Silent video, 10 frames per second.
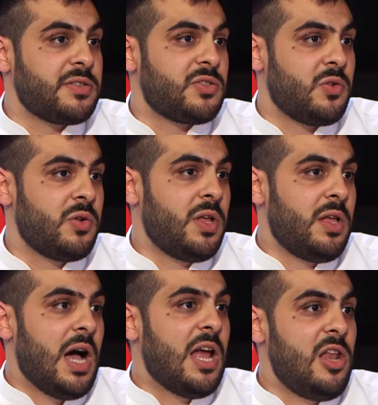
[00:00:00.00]
so
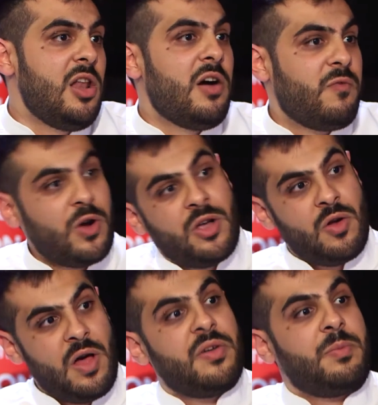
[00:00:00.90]
I love working on
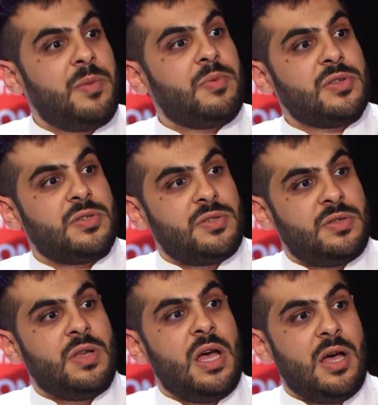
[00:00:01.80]
other
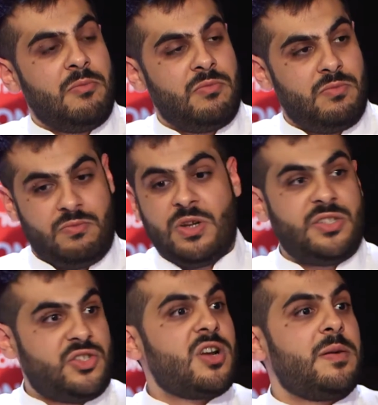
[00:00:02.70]
people's written
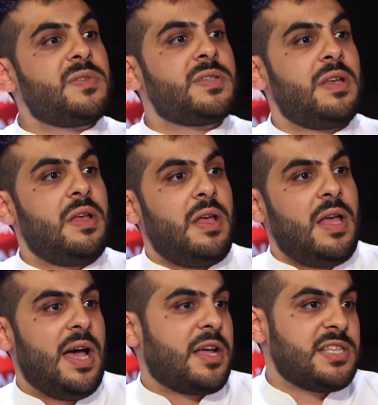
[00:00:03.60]
scripts
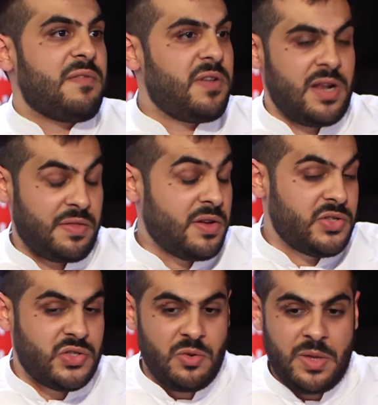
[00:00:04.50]
because I feel like there's
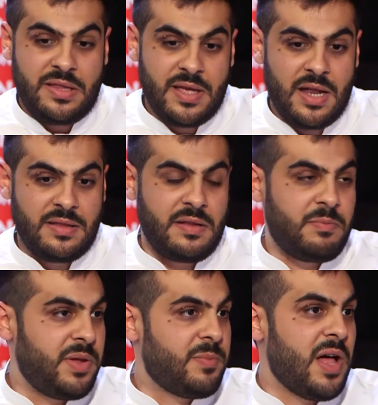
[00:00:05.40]
so many talented
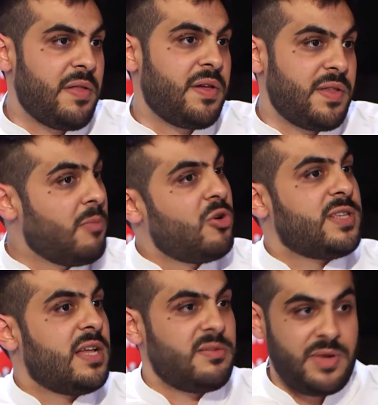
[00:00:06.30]
people out there that are more
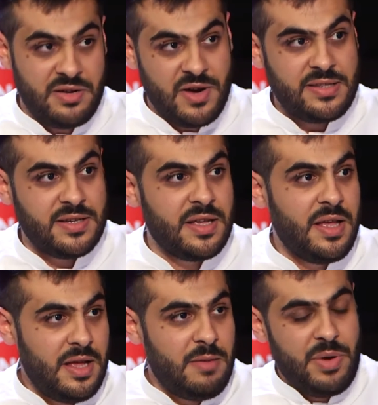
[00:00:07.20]
talented than me in writing.
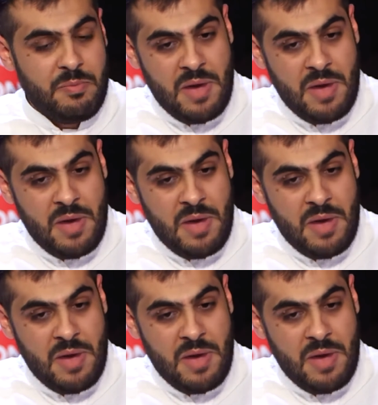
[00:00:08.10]
But